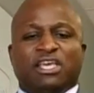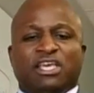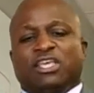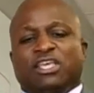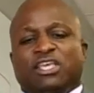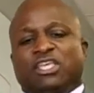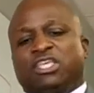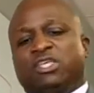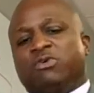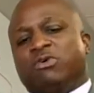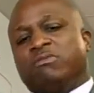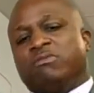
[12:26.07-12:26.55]

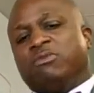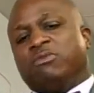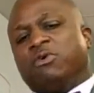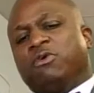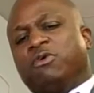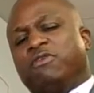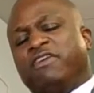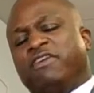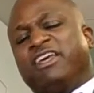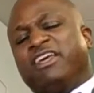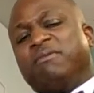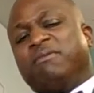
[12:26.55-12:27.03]
you will
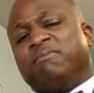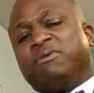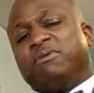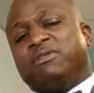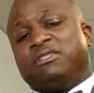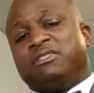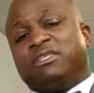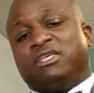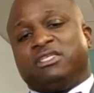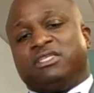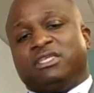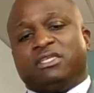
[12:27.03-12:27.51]
move in a
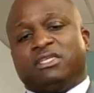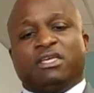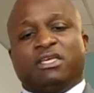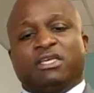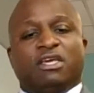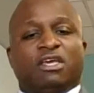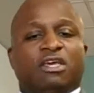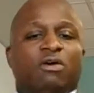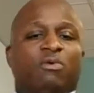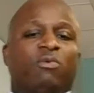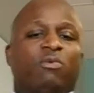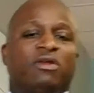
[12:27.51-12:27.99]
position
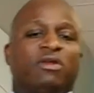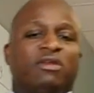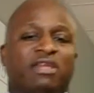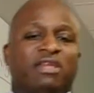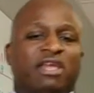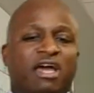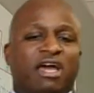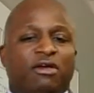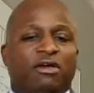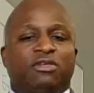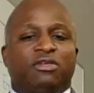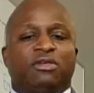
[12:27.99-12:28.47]
where
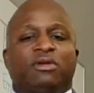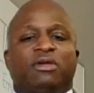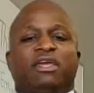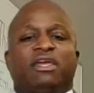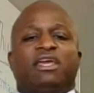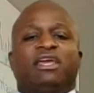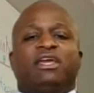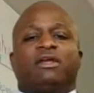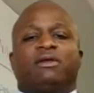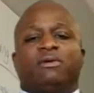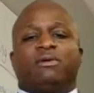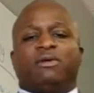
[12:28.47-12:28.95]
now your
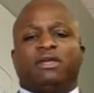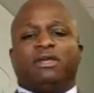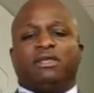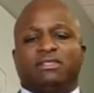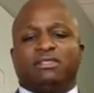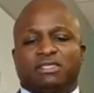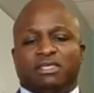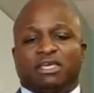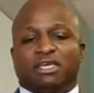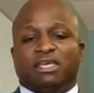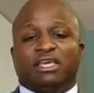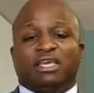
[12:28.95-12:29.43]

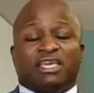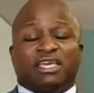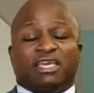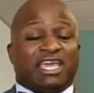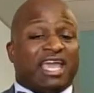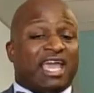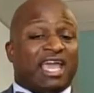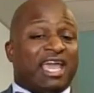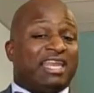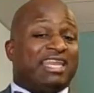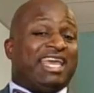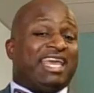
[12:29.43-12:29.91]
increase
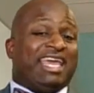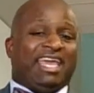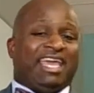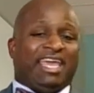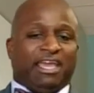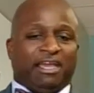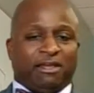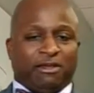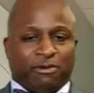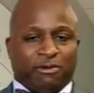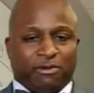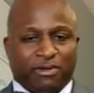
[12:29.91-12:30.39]
can
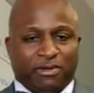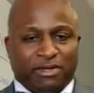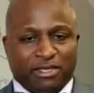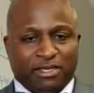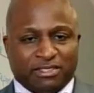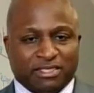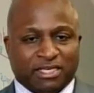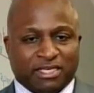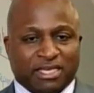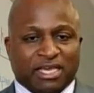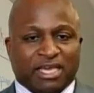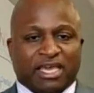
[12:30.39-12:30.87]

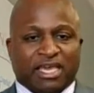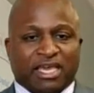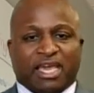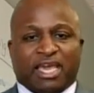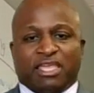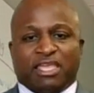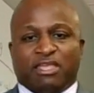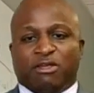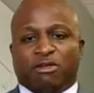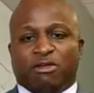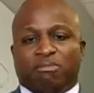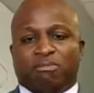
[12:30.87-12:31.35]
increase
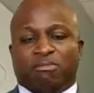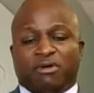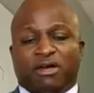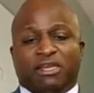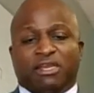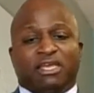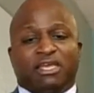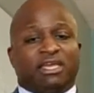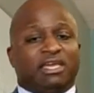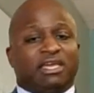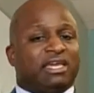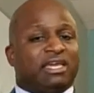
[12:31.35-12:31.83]
and your
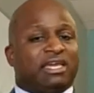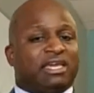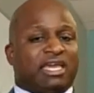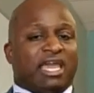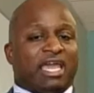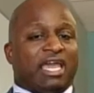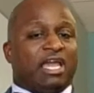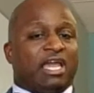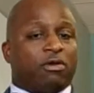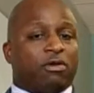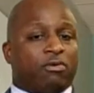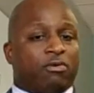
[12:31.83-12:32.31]
money
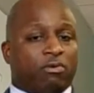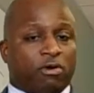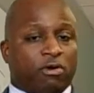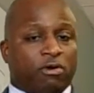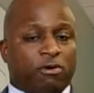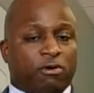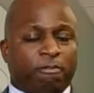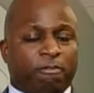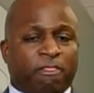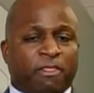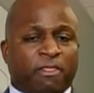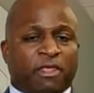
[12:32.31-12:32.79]
can
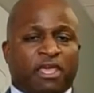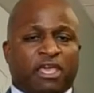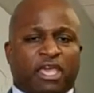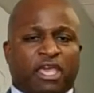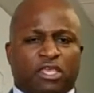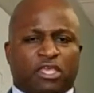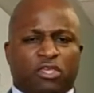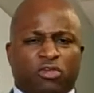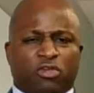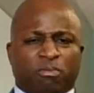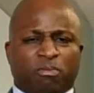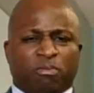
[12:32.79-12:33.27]
grow.
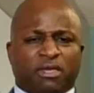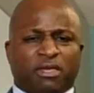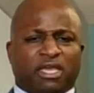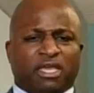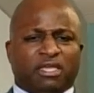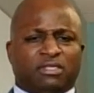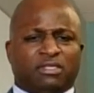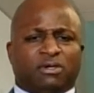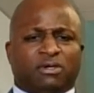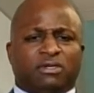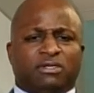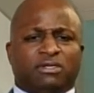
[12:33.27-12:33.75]
And you begin
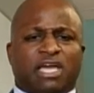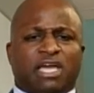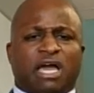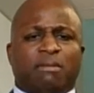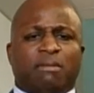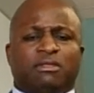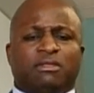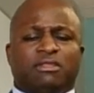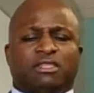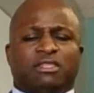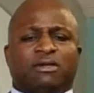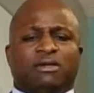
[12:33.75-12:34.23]
to adopt
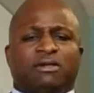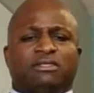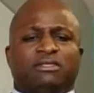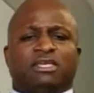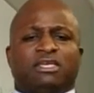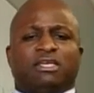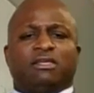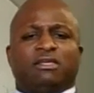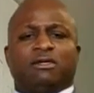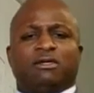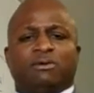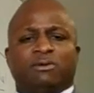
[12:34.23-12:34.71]
the theory, say,
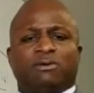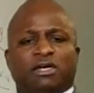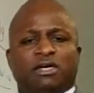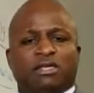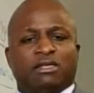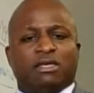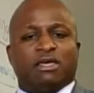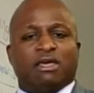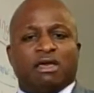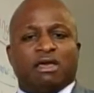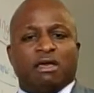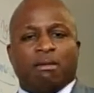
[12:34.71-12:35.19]
you know
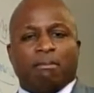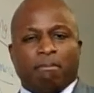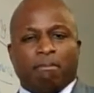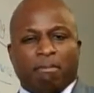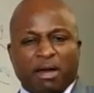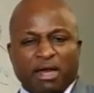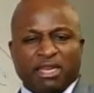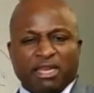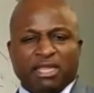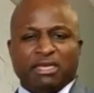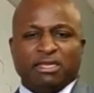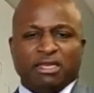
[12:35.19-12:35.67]
what?
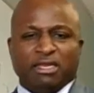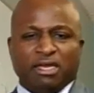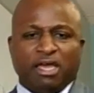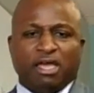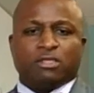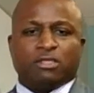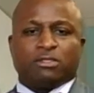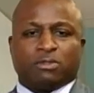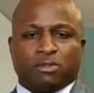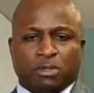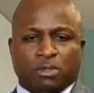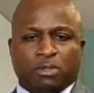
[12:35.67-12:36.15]
Money
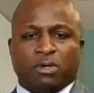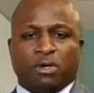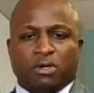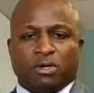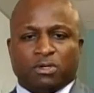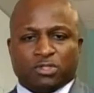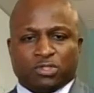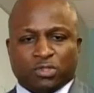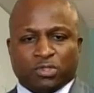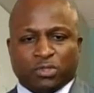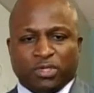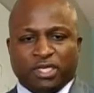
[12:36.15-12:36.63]
does grow
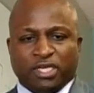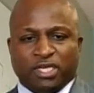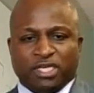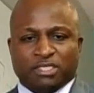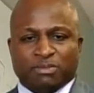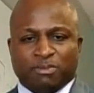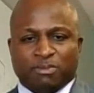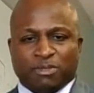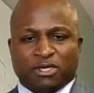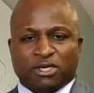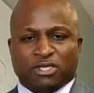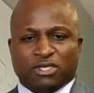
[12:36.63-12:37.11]
on trees
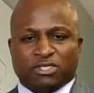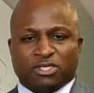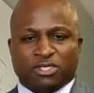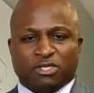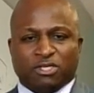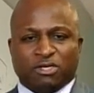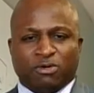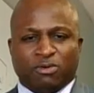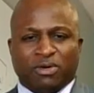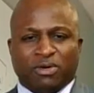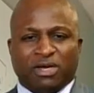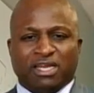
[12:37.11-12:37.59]
because you
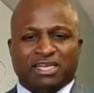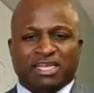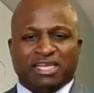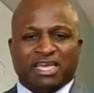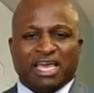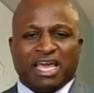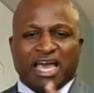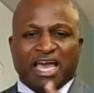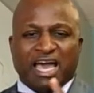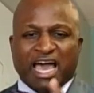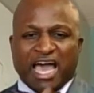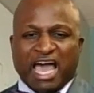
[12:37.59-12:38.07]
know what?
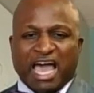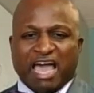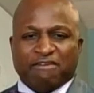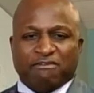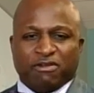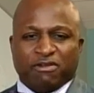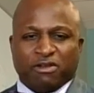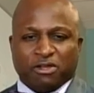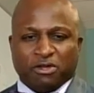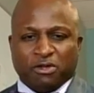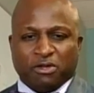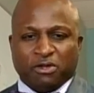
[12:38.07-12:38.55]
I've
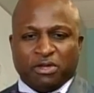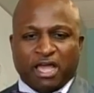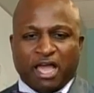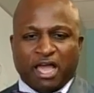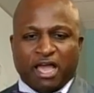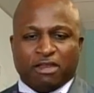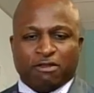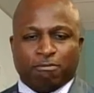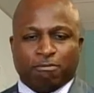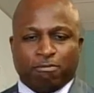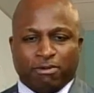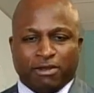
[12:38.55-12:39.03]
learned how
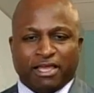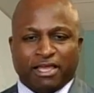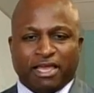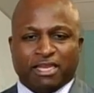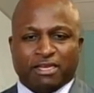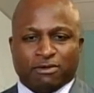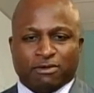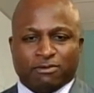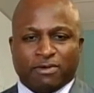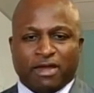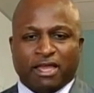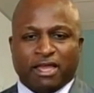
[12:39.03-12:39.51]
to plant
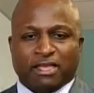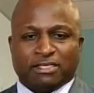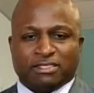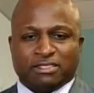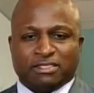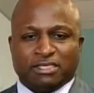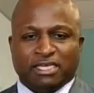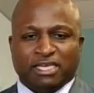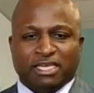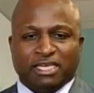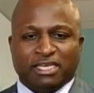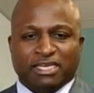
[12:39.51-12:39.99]
the right
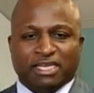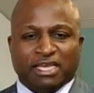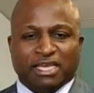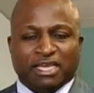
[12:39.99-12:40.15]
seed.